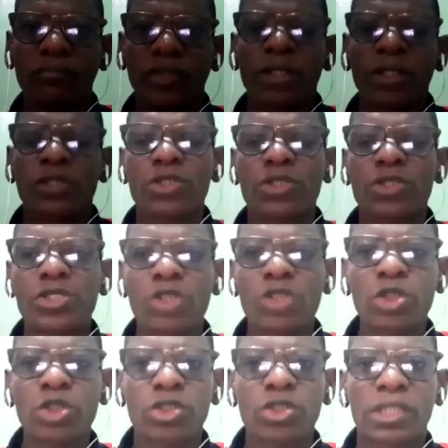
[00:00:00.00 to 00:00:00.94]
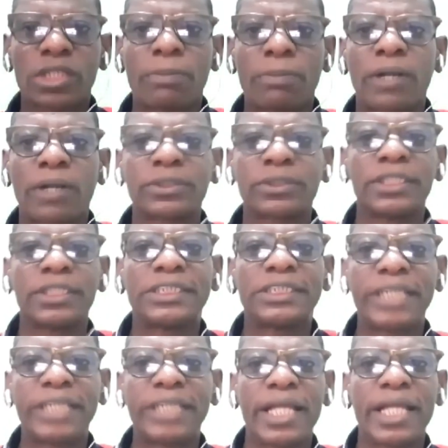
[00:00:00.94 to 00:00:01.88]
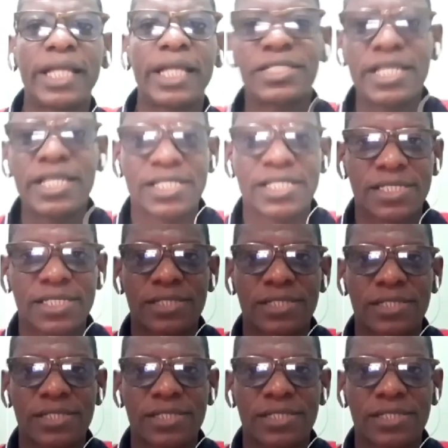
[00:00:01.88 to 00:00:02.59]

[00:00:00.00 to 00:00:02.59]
So it's not just about change this,